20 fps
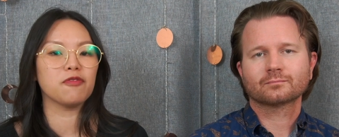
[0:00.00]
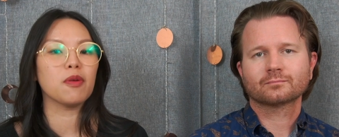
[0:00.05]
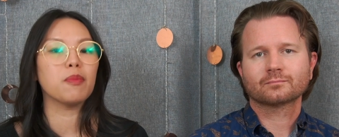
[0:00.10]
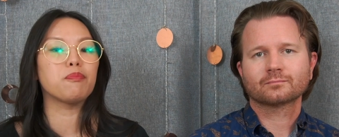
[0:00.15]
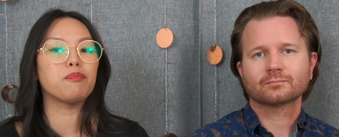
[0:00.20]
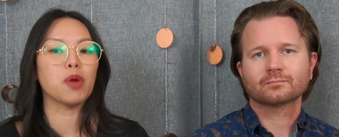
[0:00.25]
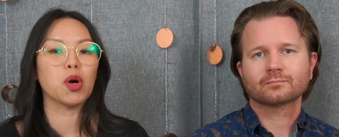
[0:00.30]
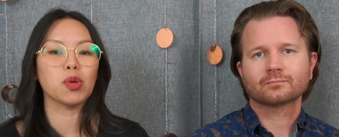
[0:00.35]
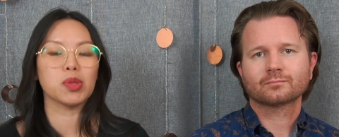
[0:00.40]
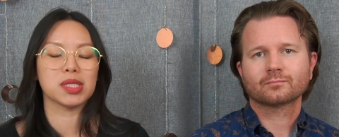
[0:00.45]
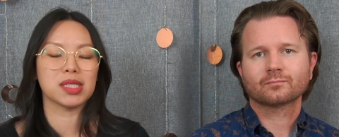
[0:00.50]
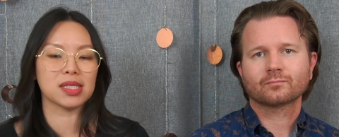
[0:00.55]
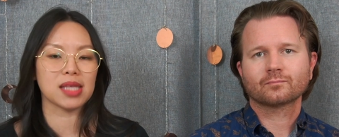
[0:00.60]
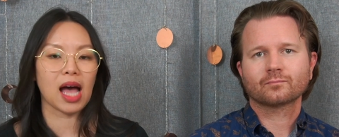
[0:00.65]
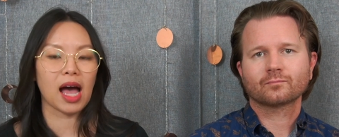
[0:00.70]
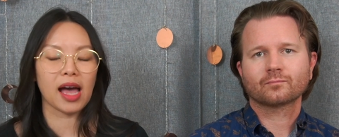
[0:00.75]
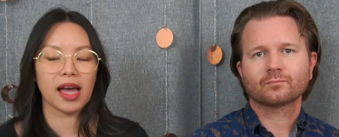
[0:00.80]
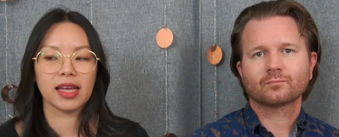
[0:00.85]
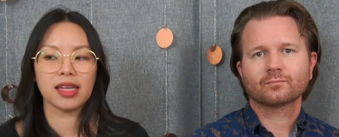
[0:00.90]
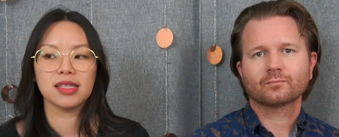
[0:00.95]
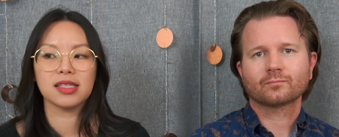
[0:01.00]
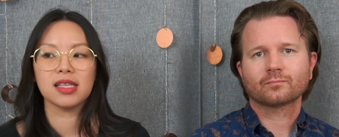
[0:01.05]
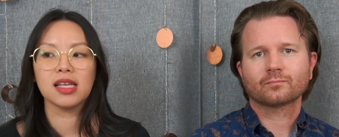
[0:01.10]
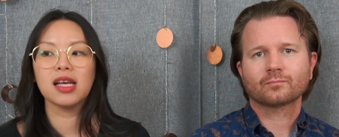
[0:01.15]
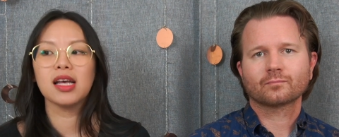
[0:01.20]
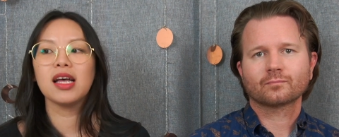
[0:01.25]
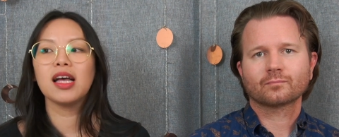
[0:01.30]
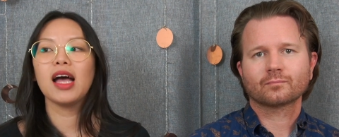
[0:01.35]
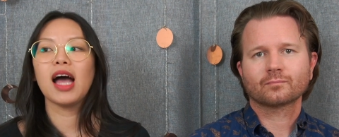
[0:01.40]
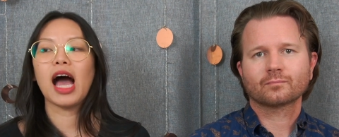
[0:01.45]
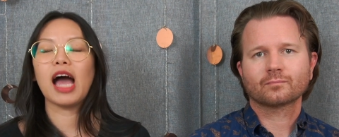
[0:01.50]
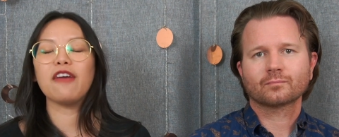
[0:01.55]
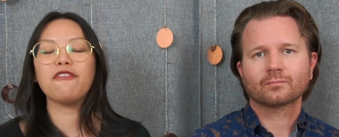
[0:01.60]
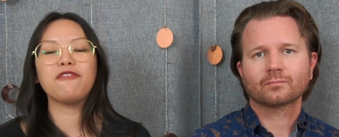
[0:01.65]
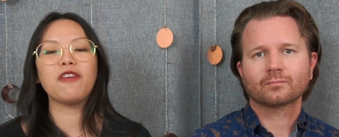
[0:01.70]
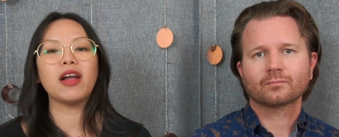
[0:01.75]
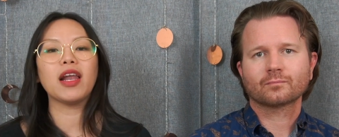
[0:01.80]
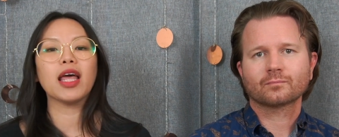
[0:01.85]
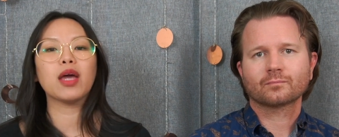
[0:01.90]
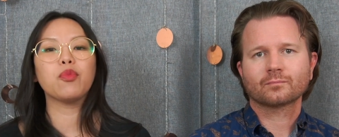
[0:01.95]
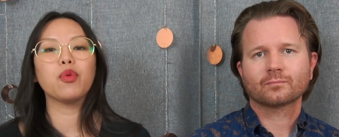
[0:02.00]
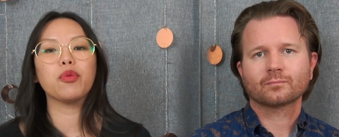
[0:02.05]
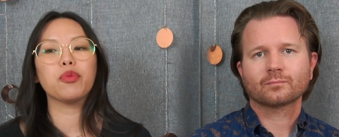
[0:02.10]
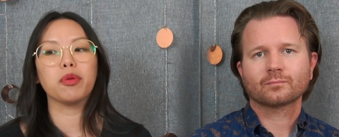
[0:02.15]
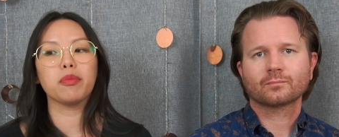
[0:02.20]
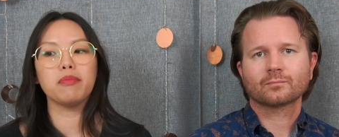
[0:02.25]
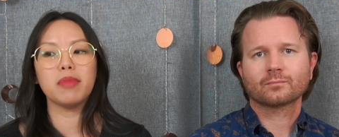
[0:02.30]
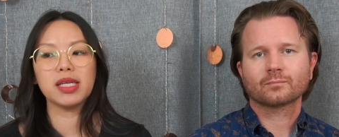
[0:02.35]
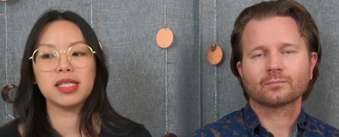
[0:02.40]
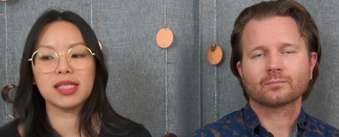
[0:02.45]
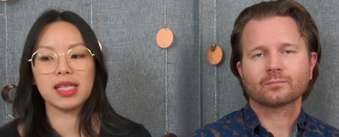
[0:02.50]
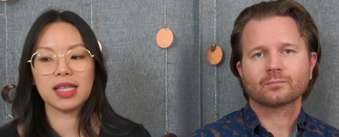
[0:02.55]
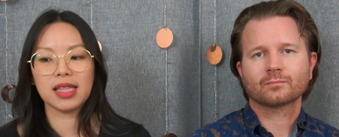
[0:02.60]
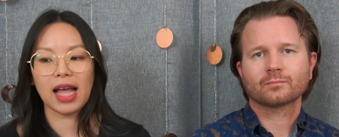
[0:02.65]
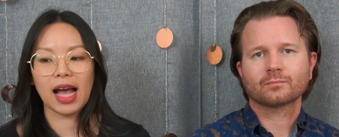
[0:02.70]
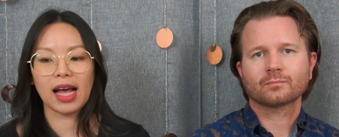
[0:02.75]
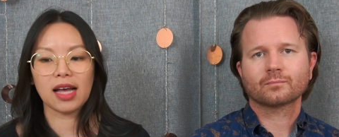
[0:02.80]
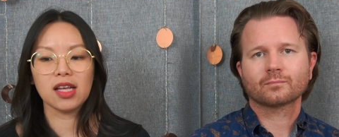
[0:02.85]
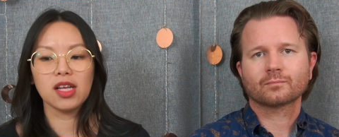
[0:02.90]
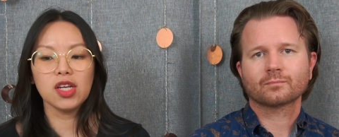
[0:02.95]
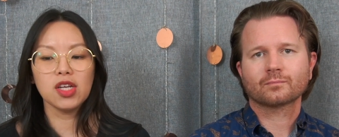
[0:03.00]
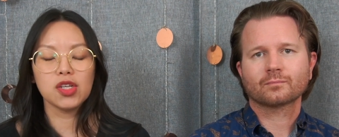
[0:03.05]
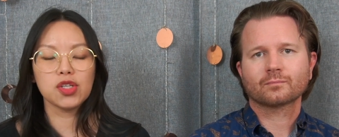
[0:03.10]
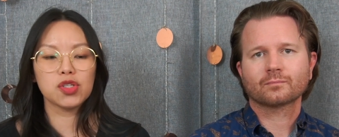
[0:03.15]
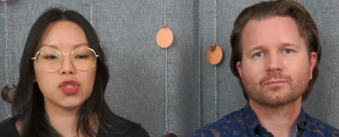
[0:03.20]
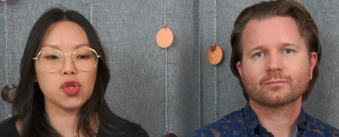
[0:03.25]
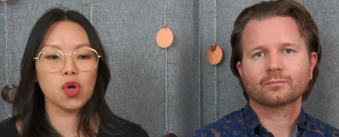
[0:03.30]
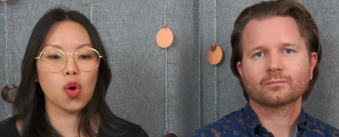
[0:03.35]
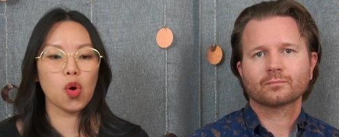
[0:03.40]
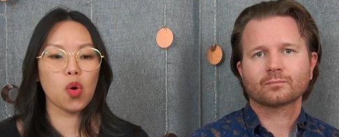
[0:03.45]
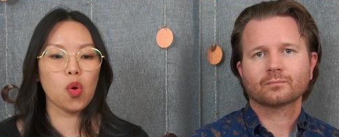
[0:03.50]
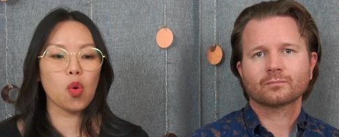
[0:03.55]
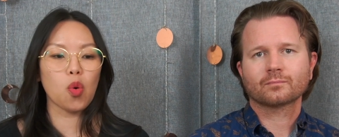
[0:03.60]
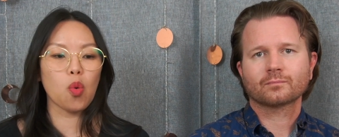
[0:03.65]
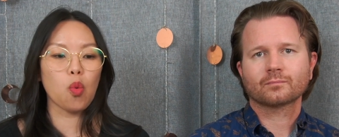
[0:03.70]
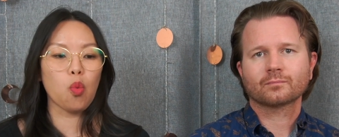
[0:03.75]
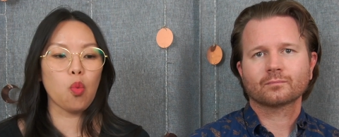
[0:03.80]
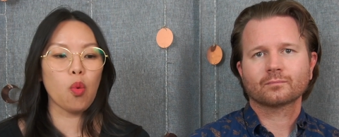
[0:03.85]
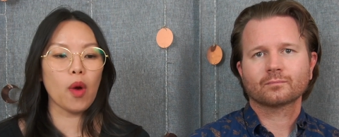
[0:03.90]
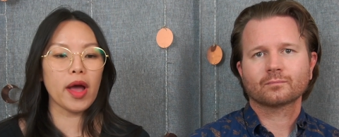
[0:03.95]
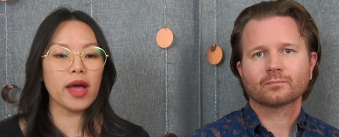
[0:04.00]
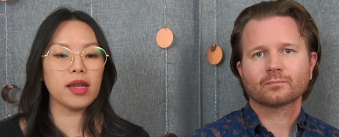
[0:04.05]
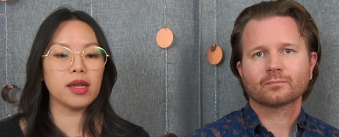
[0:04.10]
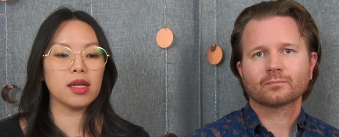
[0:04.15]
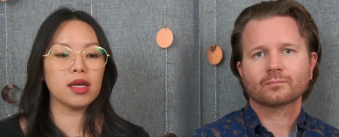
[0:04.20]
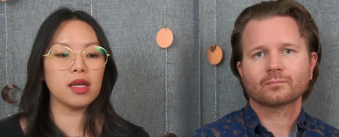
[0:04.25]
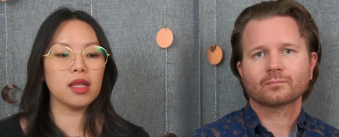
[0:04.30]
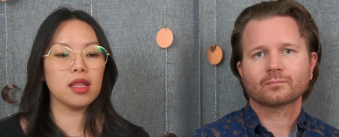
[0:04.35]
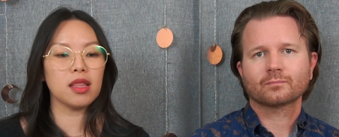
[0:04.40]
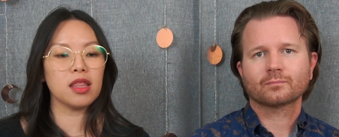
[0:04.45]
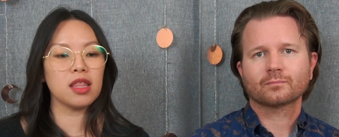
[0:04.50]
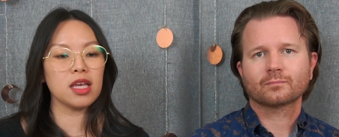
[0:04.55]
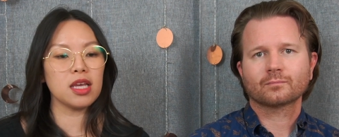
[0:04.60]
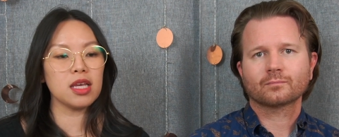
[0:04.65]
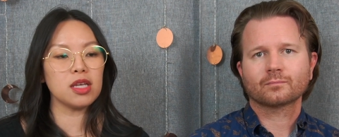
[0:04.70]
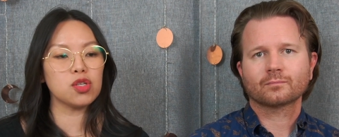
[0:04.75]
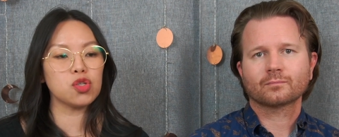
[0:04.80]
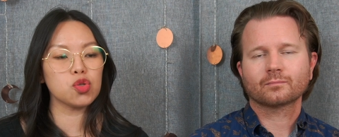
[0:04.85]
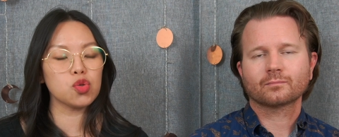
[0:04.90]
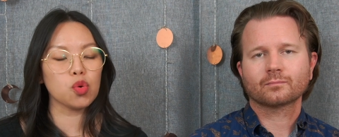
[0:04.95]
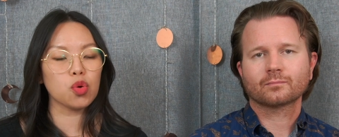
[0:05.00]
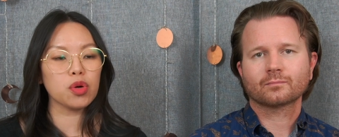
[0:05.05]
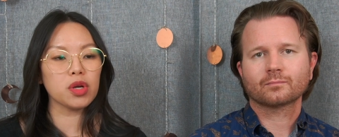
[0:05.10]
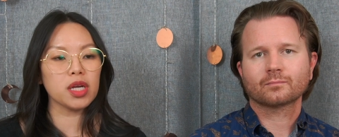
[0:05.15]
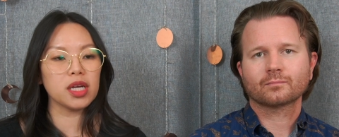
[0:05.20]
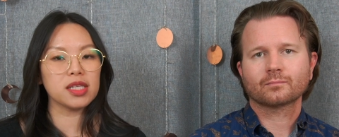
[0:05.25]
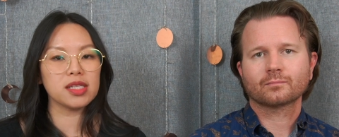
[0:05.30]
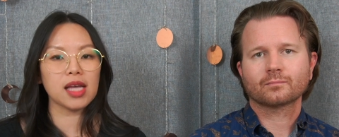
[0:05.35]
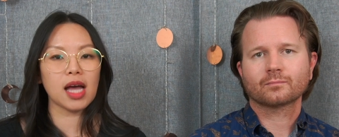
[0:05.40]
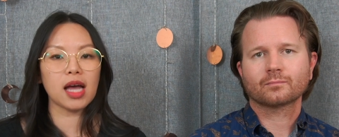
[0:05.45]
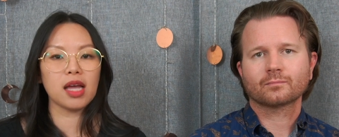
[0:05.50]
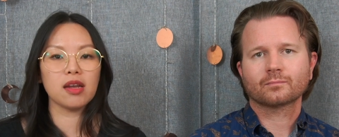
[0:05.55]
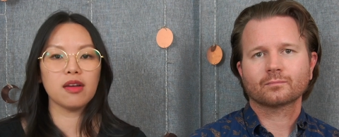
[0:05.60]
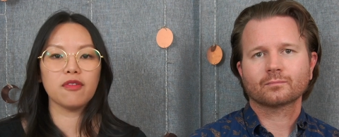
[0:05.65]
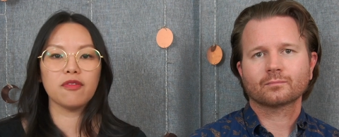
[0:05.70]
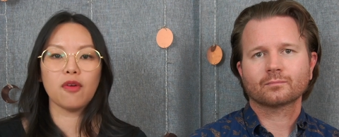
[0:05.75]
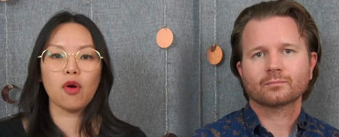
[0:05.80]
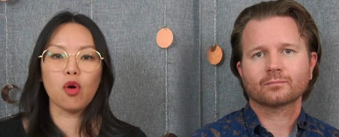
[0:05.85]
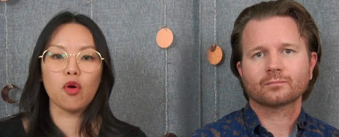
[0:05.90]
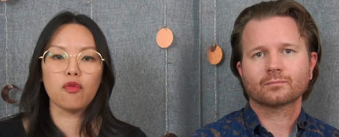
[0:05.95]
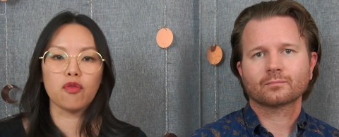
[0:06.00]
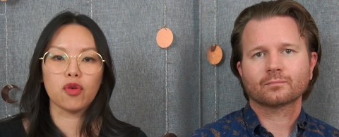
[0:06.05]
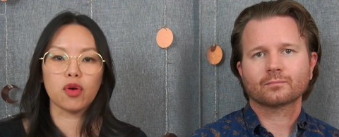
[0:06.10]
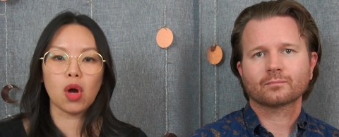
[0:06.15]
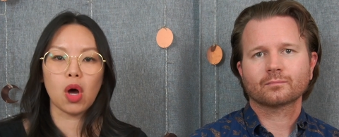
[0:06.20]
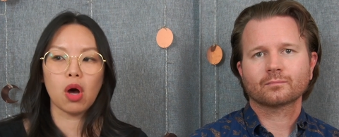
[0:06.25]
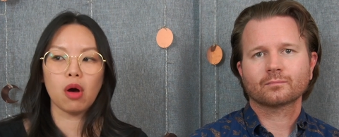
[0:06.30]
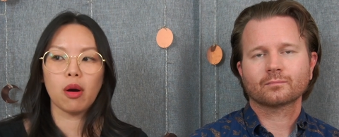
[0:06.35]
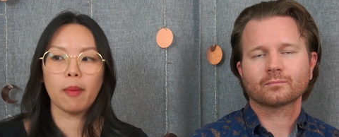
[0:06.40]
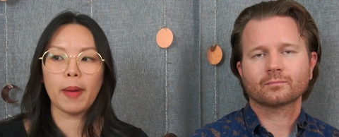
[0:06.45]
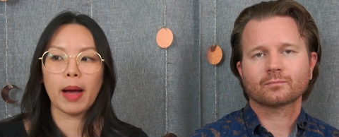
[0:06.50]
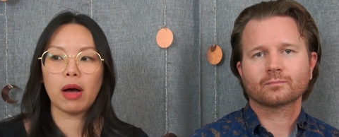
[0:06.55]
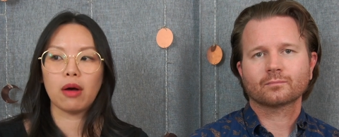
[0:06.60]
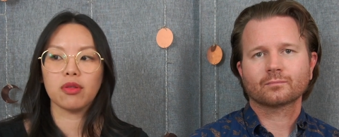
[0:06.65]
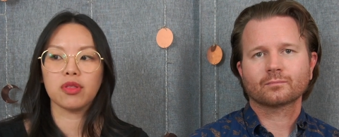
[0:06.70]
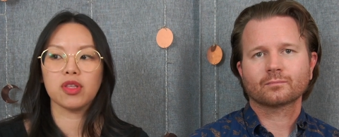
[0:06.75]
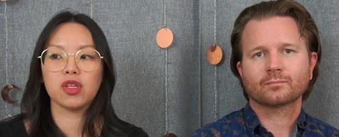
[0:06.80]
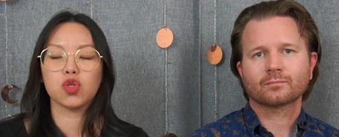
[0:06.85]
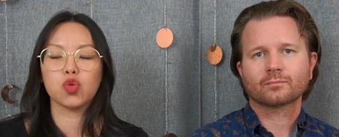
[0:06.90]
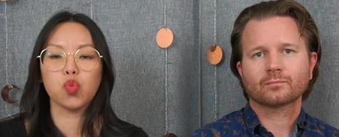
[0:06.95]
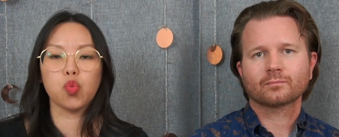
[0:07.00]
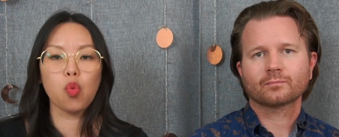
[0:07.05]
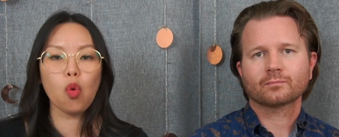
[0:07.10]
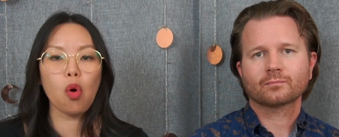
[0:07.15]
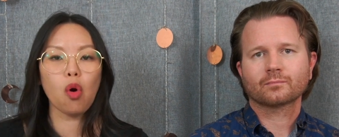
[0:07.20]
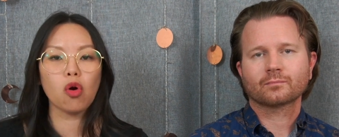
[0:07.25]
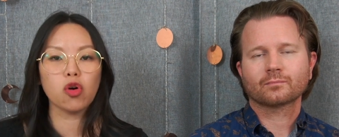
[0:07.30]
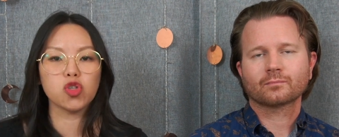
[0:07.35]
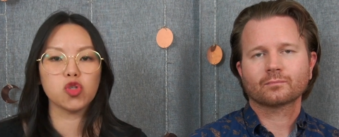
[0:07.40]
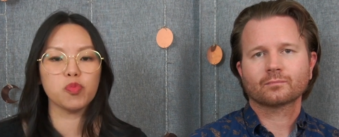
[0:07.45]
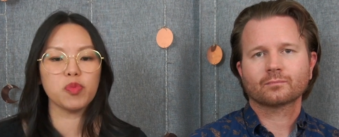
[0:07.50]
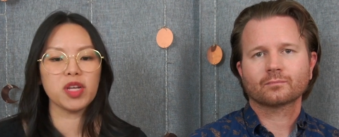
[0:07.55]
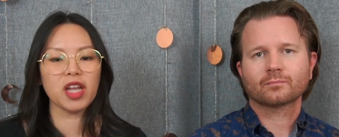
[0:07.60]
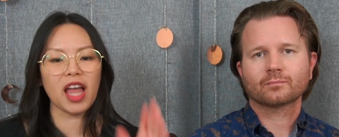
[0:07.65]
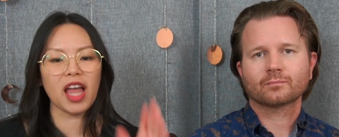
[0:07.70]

Speaker 1: from both sides. I felt like we were missing that. So when the story is kind of overall about this war to be